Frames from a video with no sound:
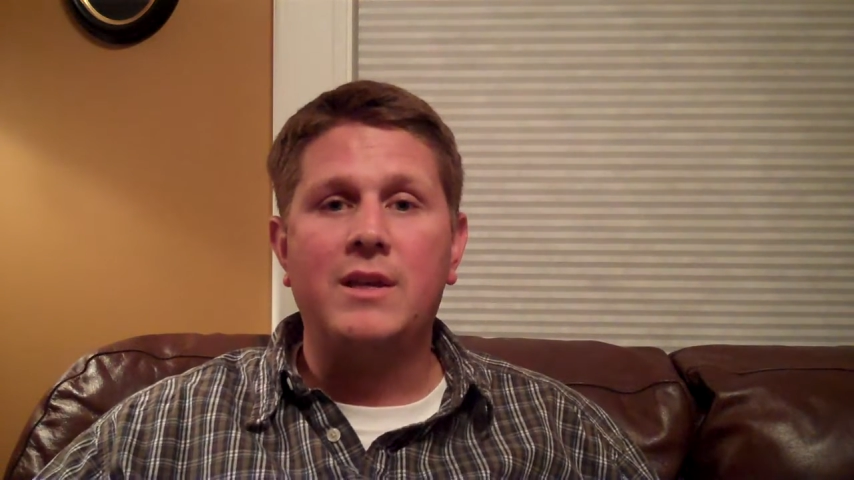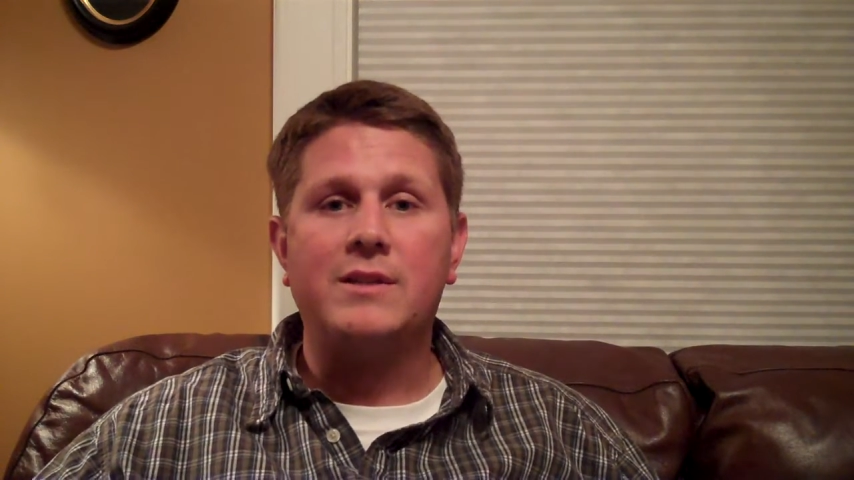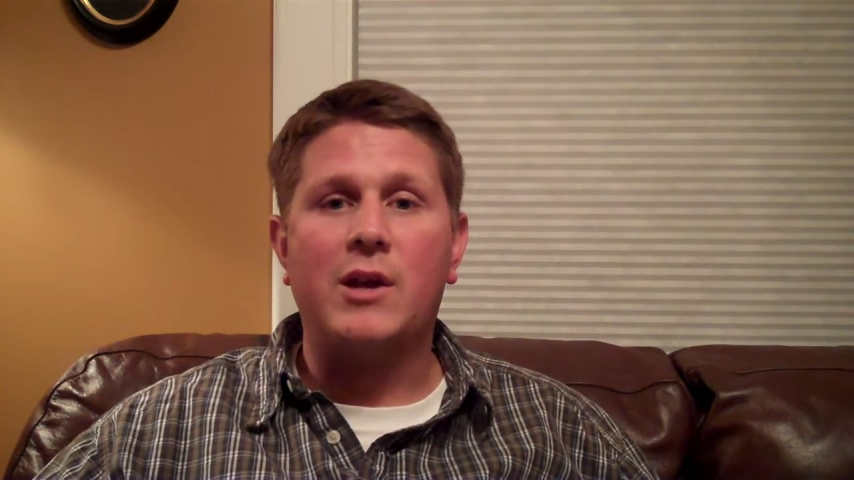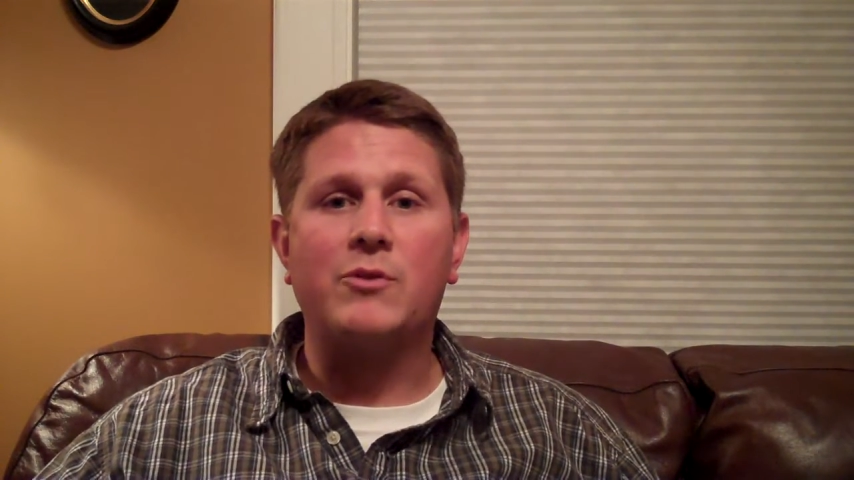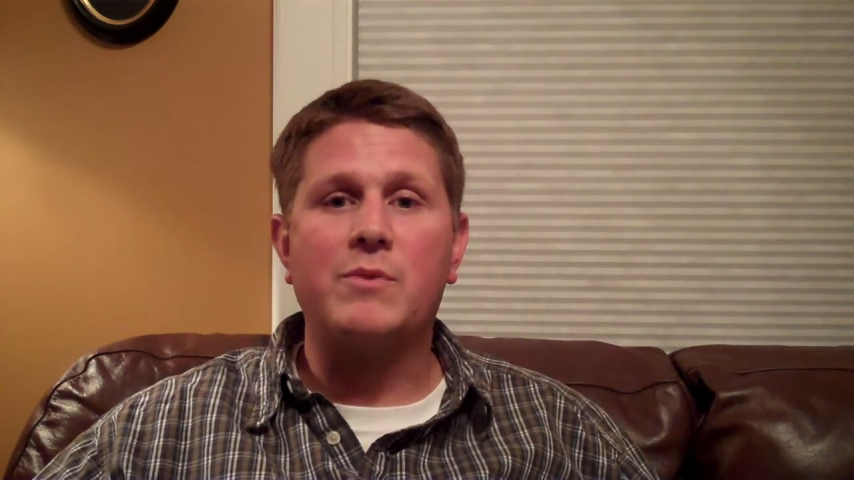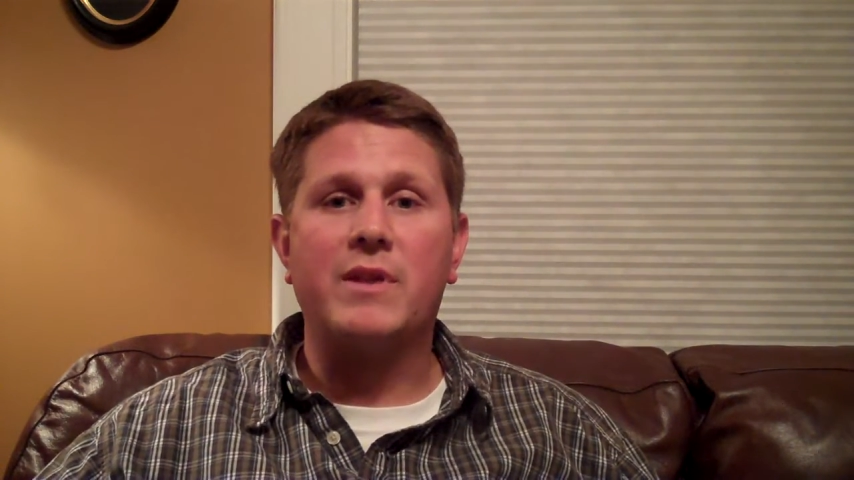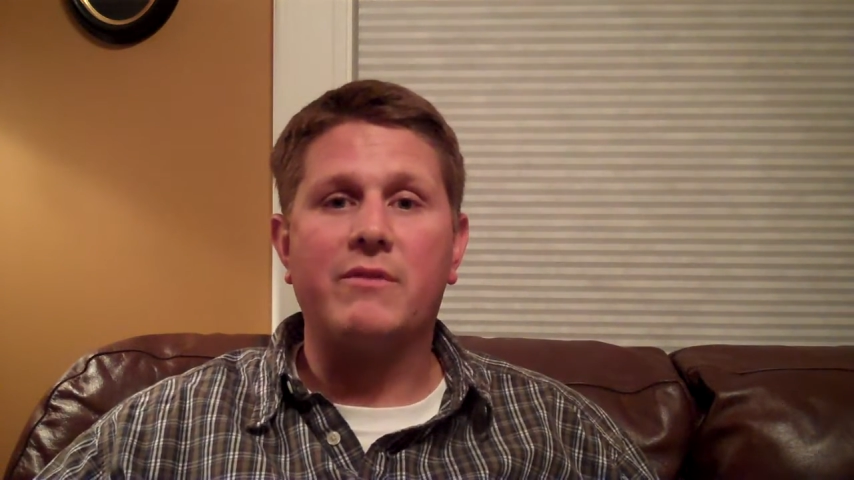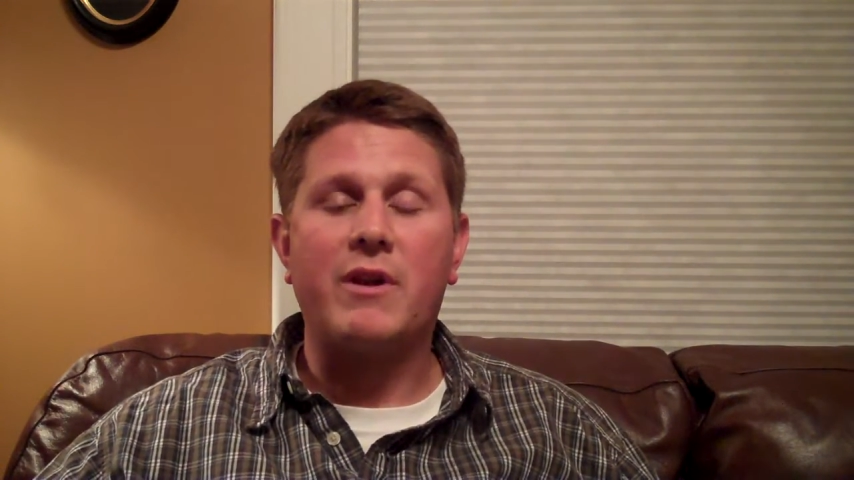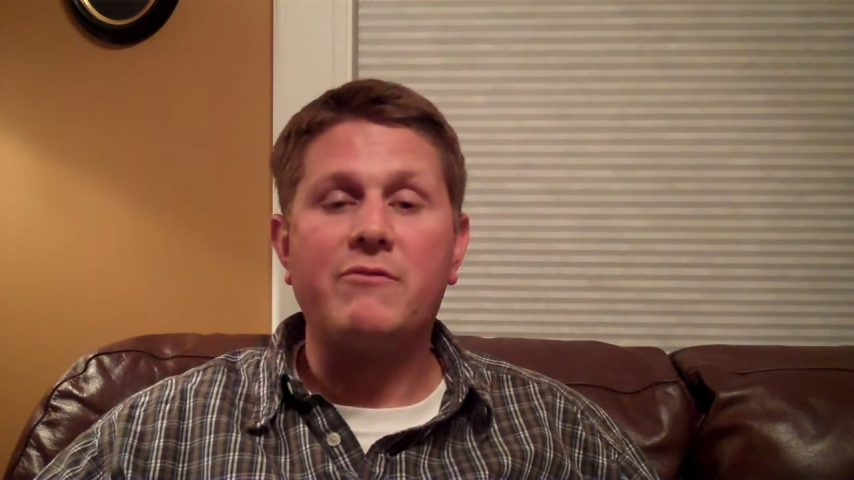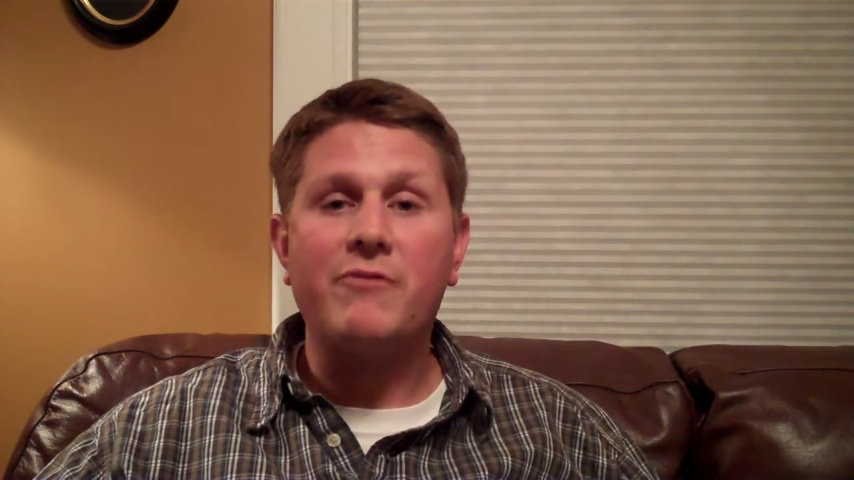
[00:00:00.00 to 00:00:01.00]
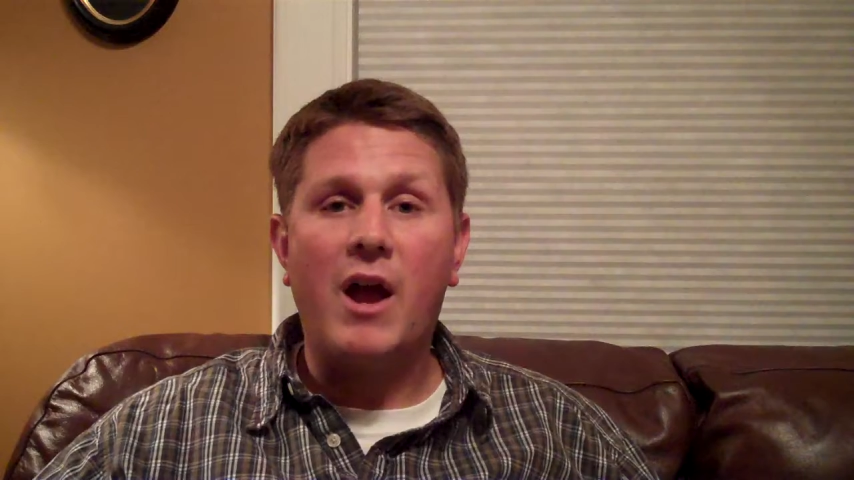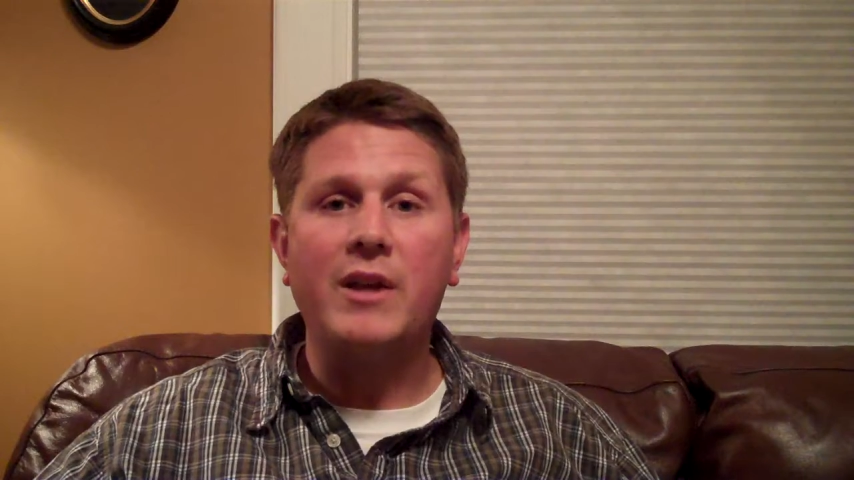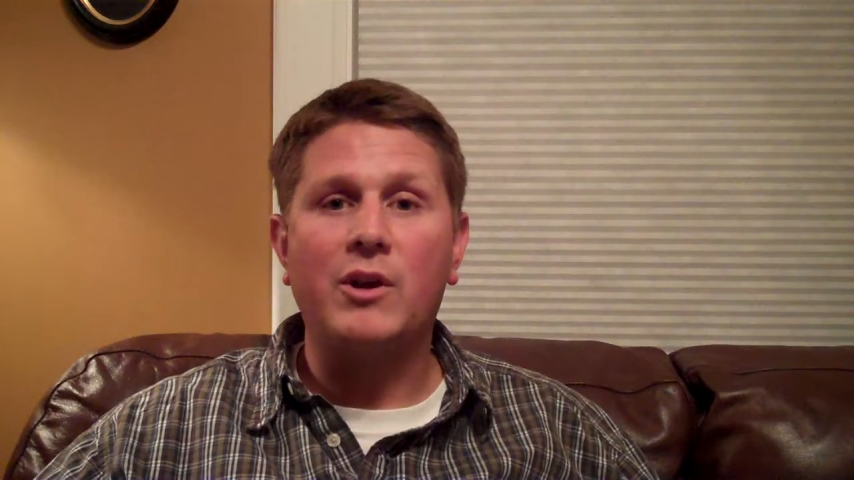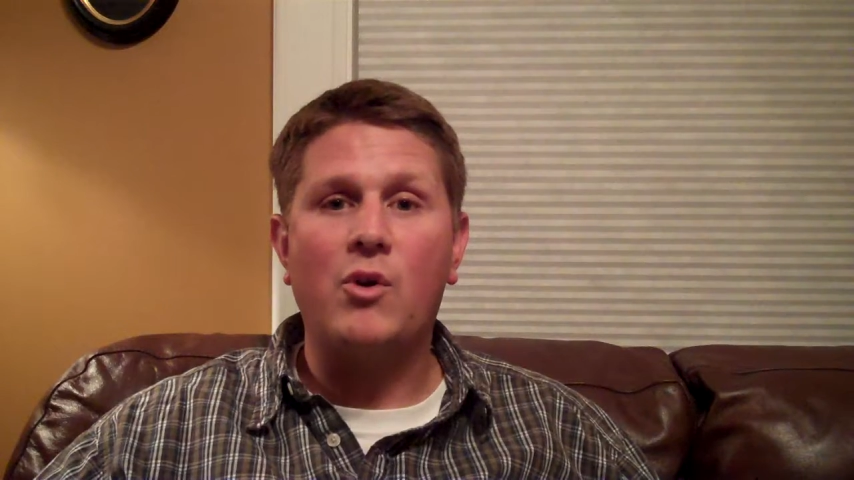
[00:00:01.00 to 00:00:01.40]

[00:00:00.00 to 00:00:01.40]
tells me that if I find a